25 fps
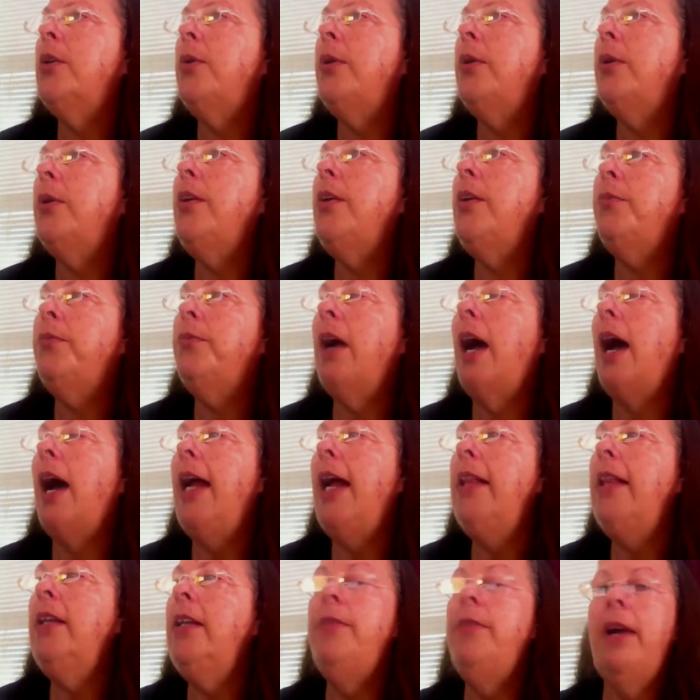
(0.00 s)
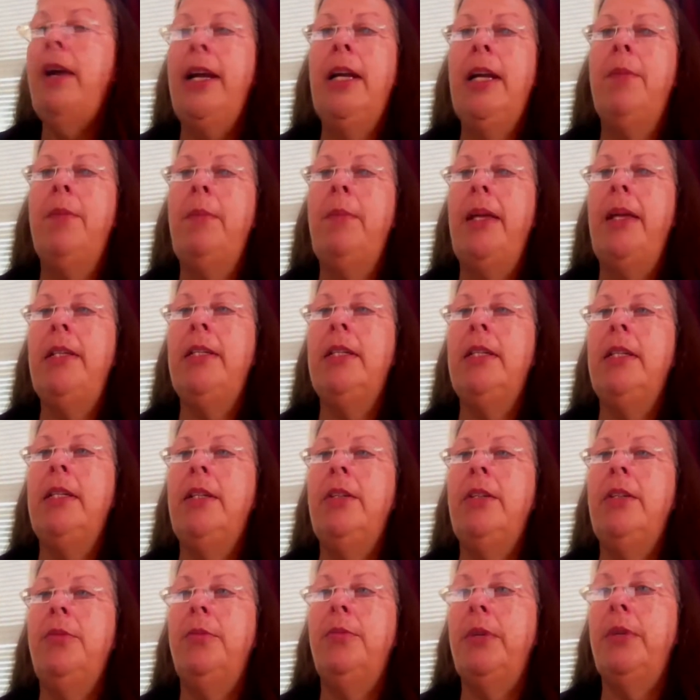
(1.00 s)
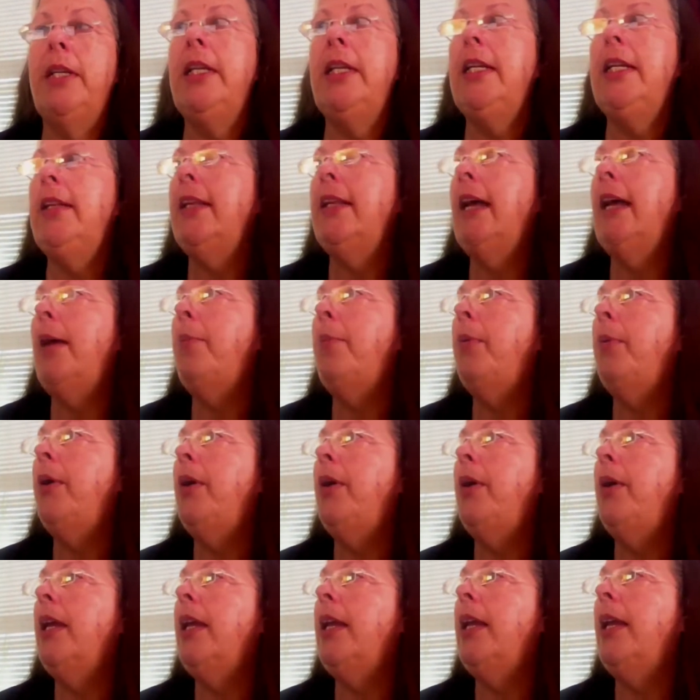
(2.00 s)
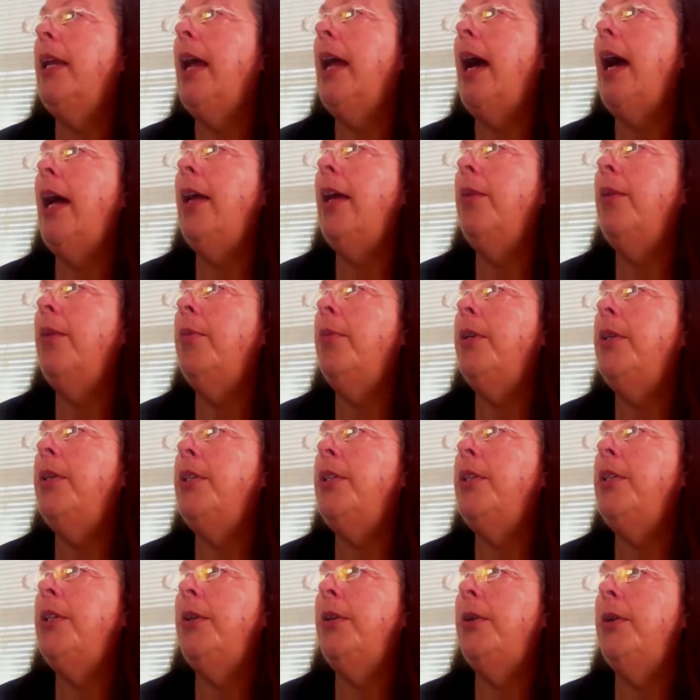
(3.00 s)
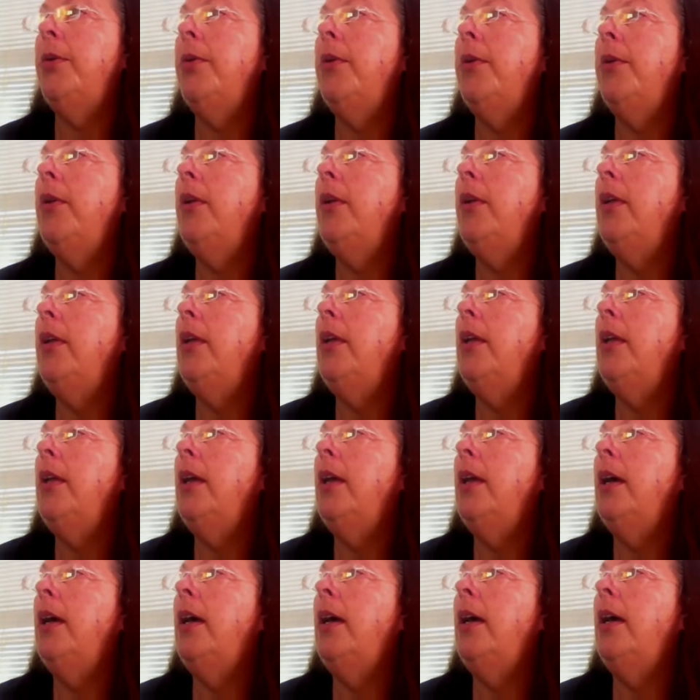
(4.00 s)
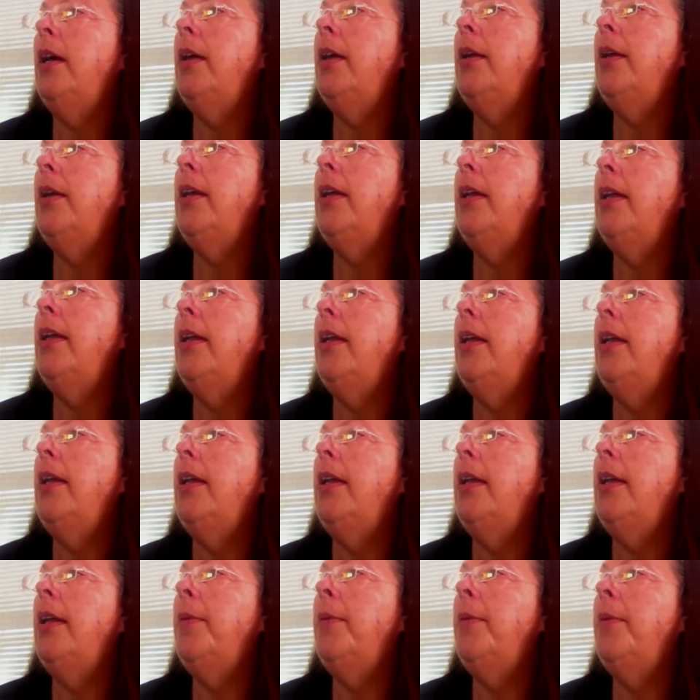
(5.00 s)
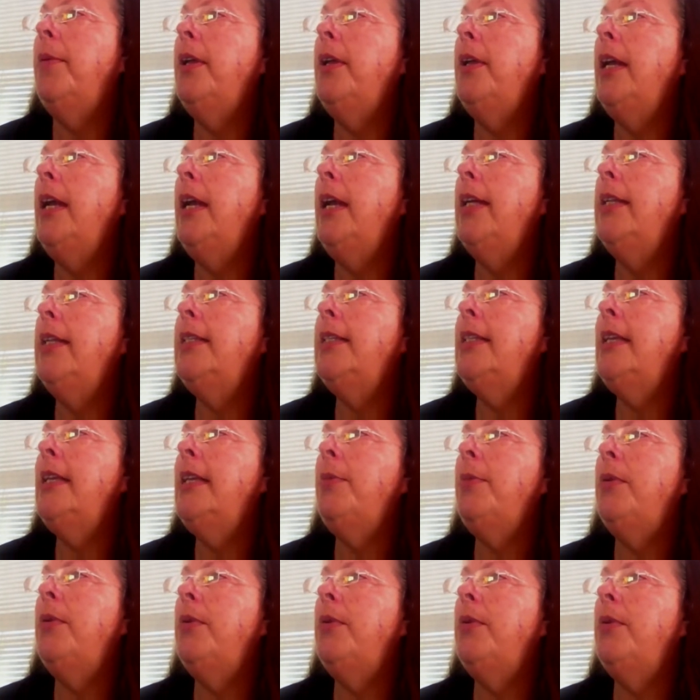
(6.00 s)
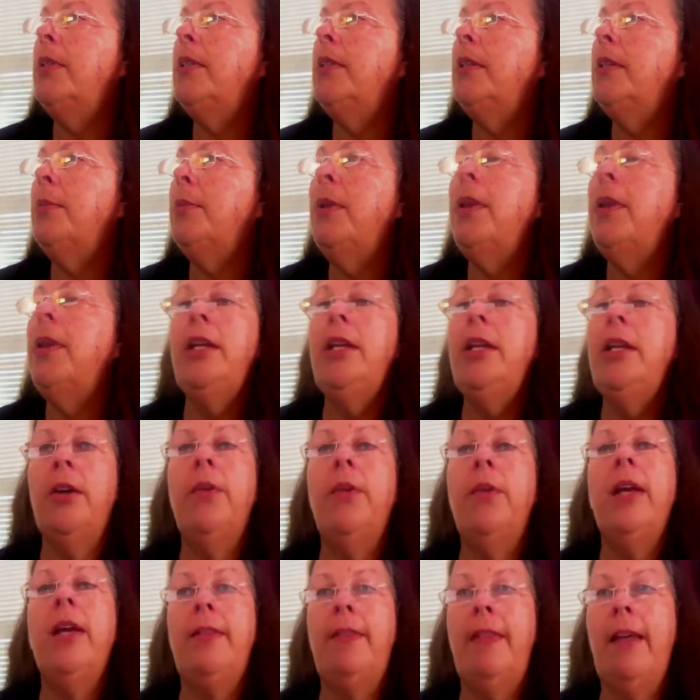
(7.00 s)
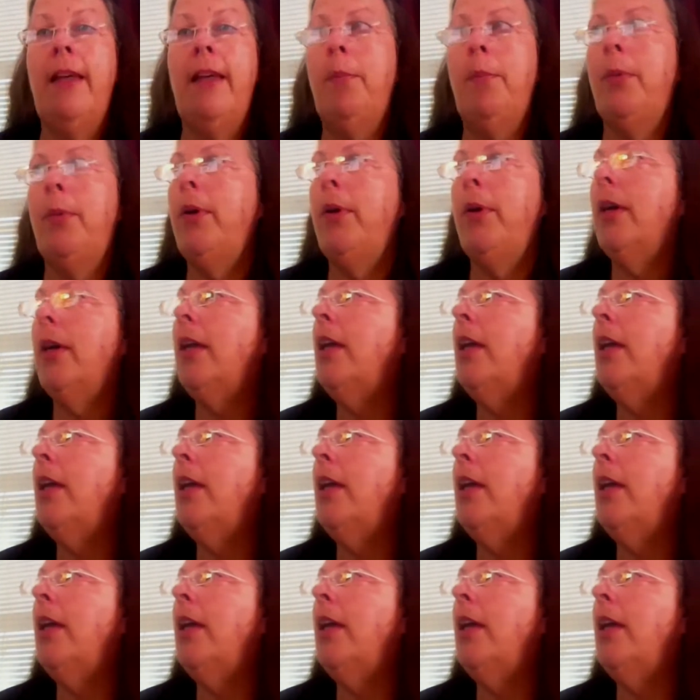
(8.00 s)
he highly recommended reading that book, and I would too. And I'm going to kind of skip through this because I'm going to let you go get that book.